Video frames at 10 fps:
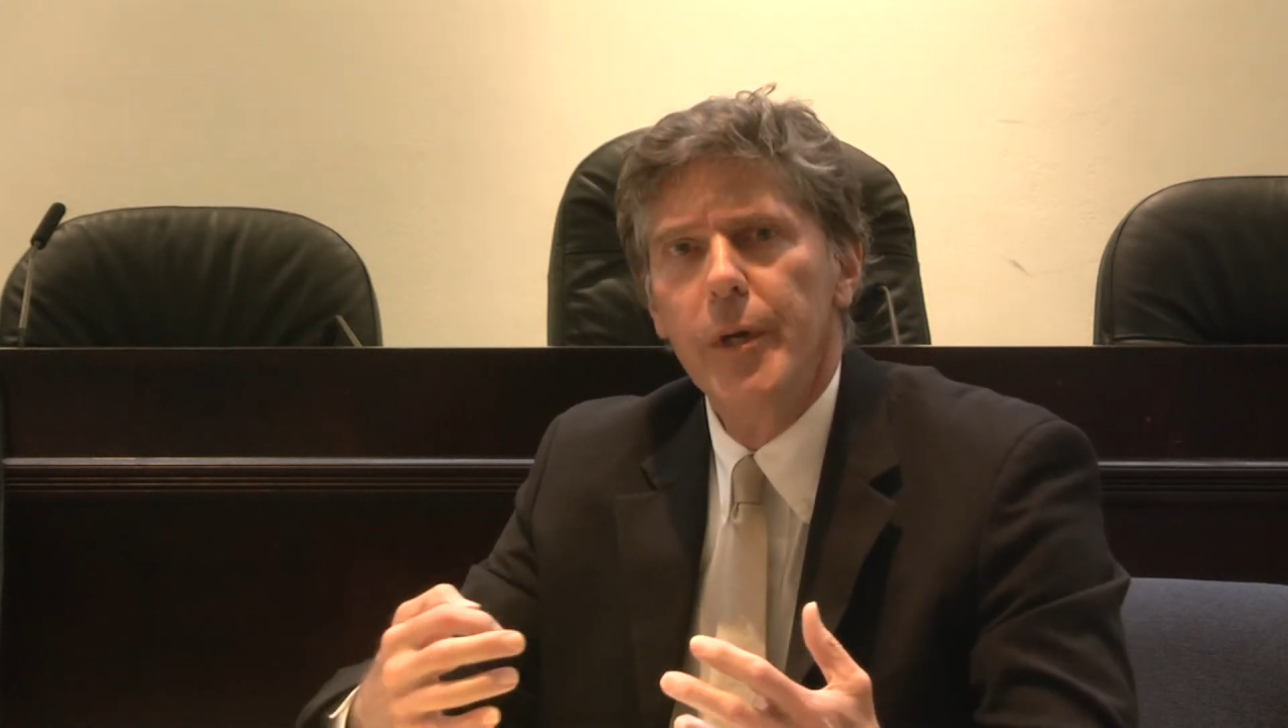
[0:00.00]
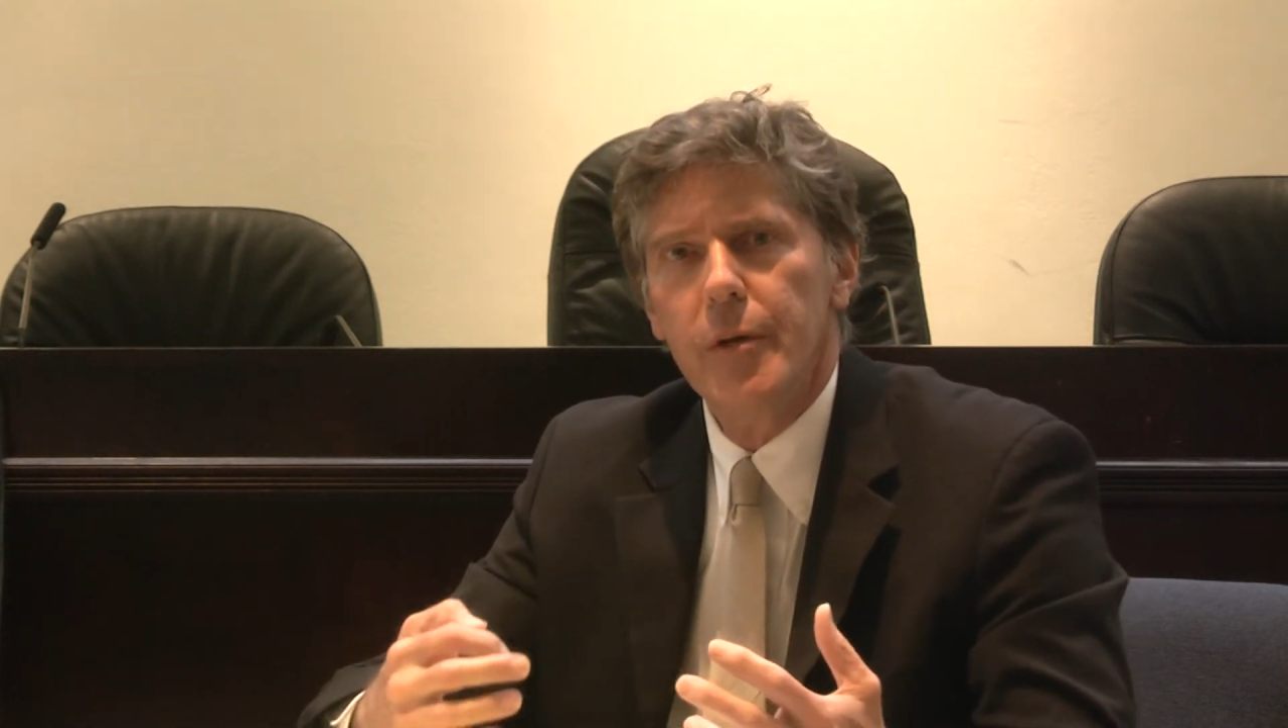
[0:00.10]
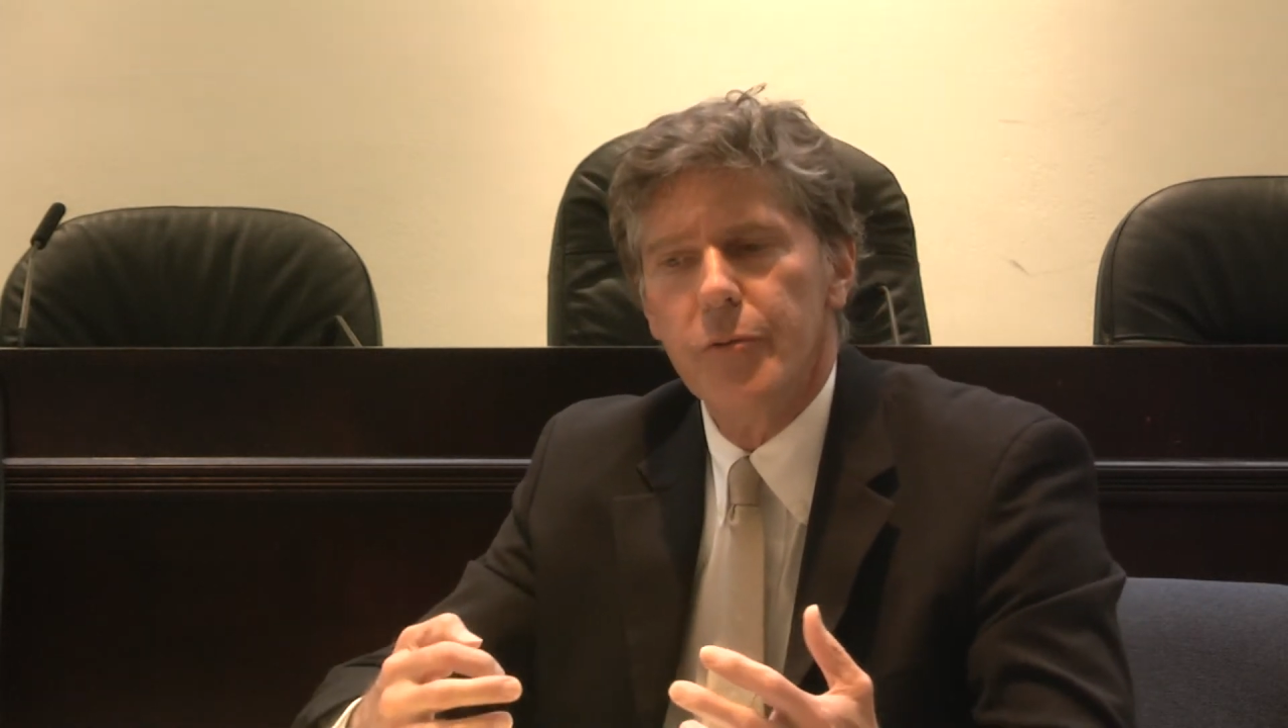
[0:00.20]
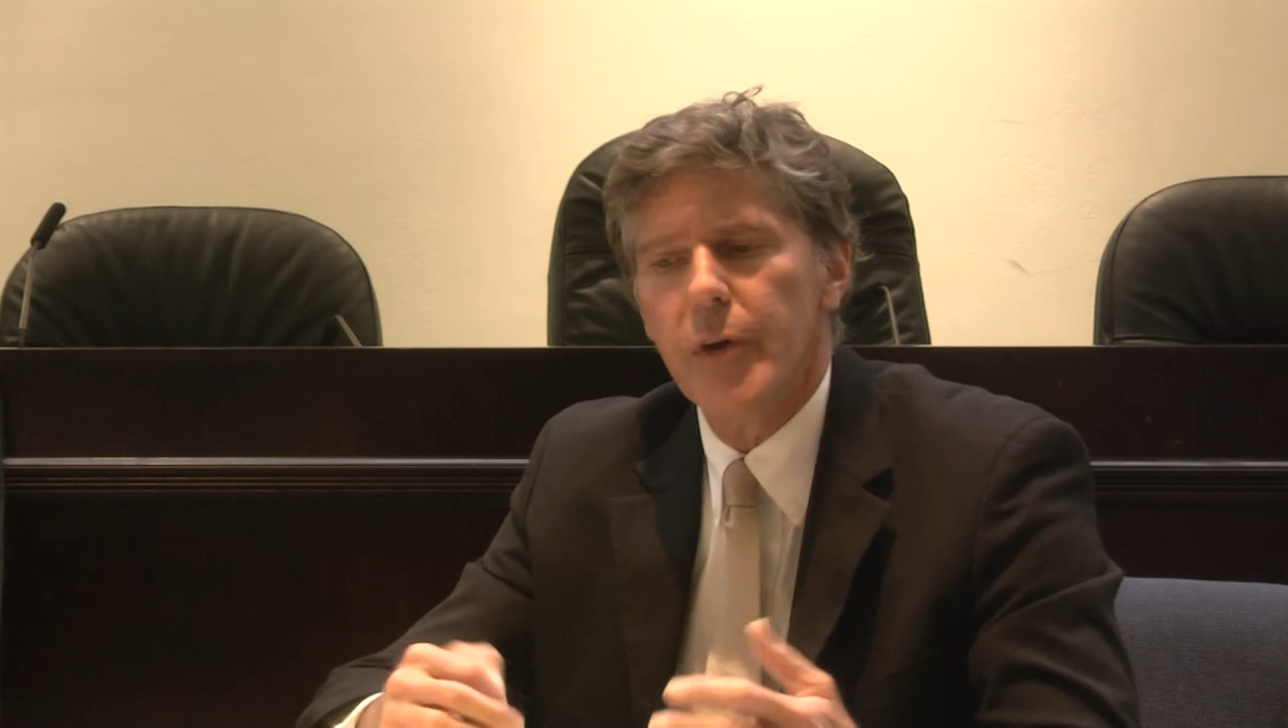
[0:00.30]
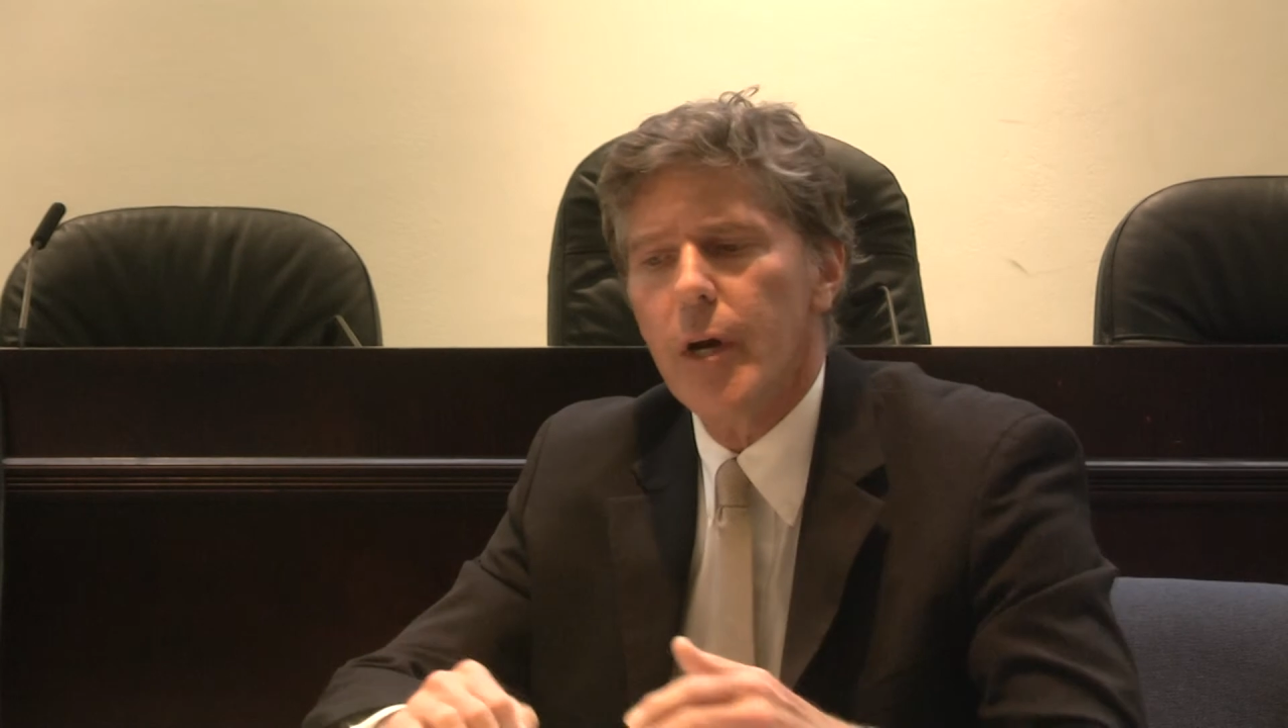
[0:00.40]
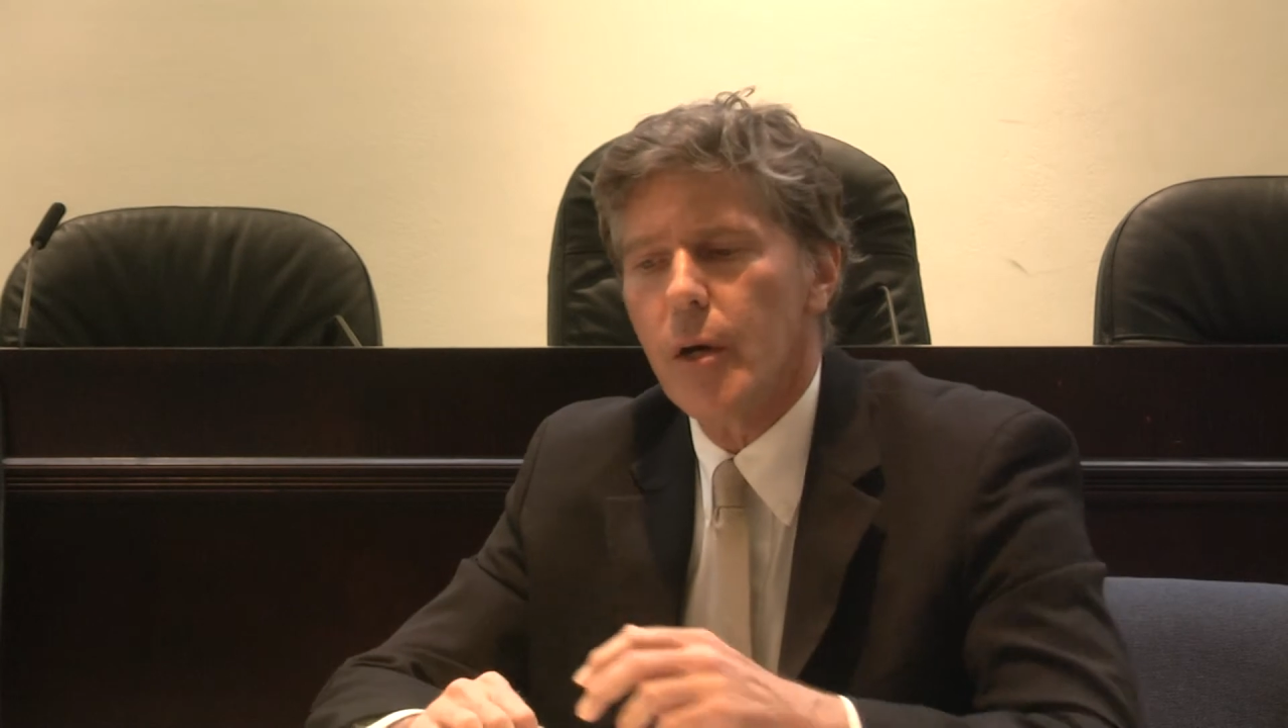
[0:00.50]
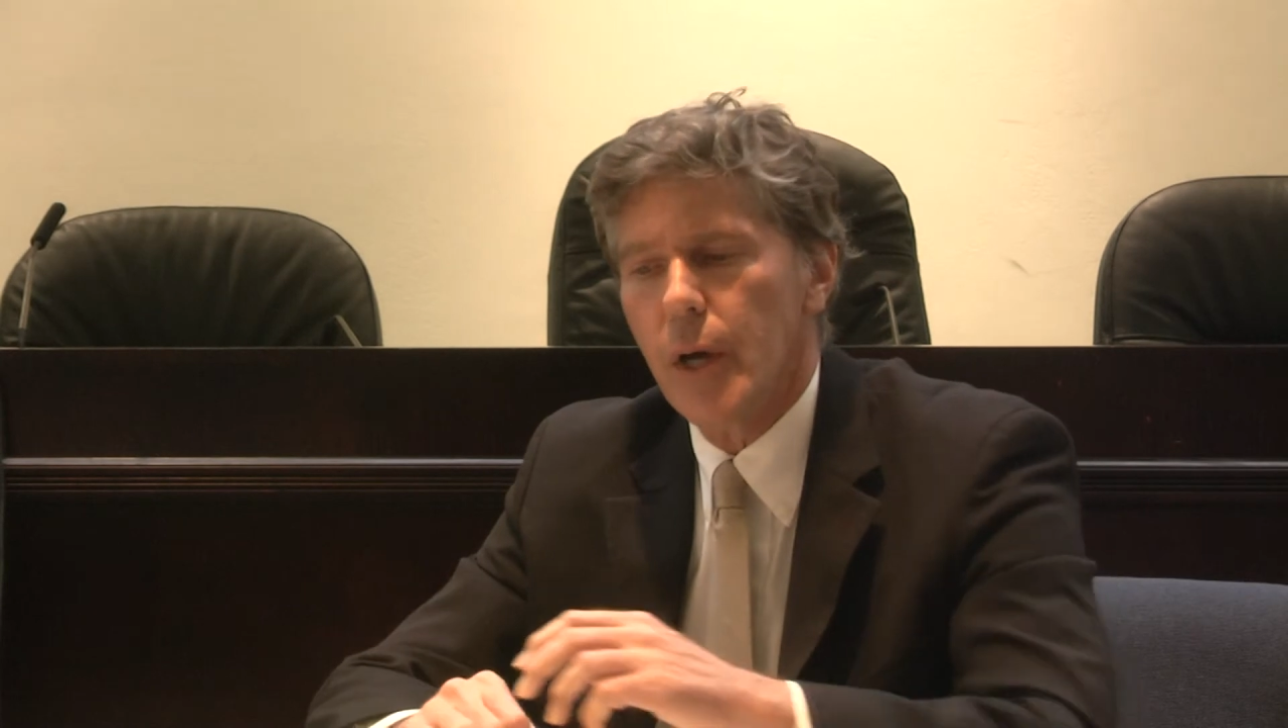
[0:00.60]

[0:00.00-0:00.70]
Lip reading: and fair